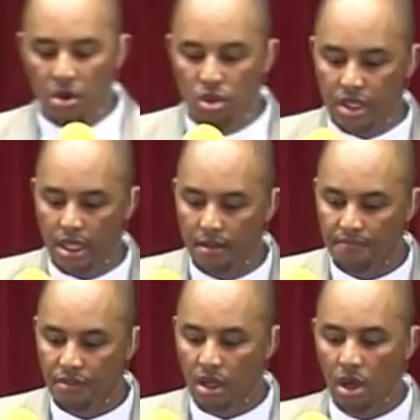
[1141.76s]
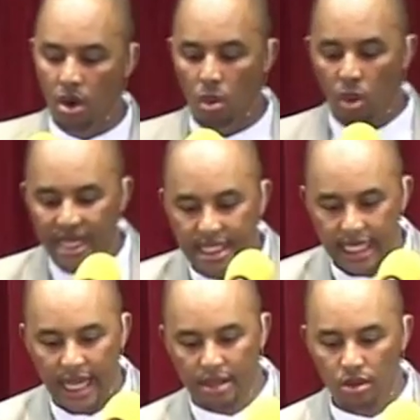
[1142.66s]
would wait
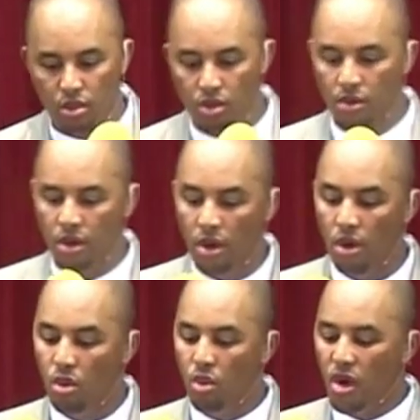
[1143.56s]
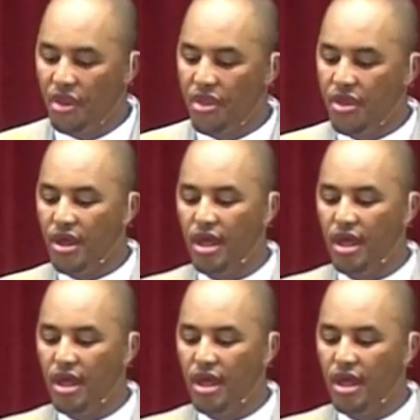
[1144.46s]
again with